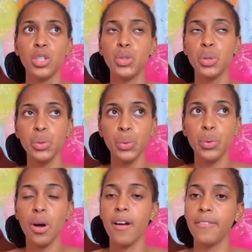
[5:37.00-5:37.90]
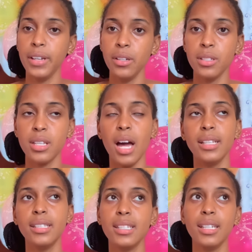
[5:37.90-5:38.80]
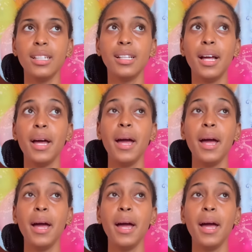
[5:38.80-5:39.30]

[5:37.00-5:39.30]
to do videos until